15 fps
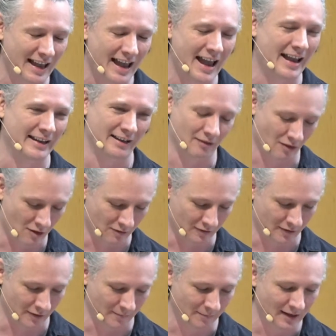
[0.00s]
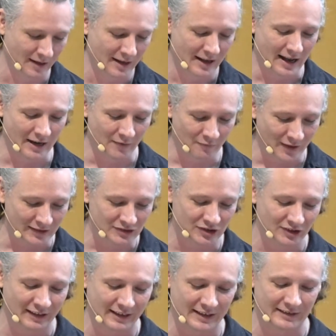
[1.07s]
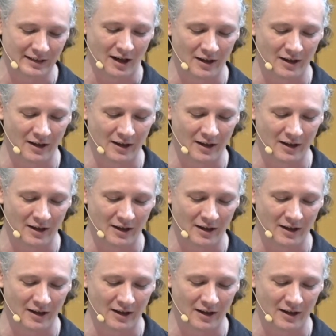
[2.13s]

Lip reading: any longer. And eventually he's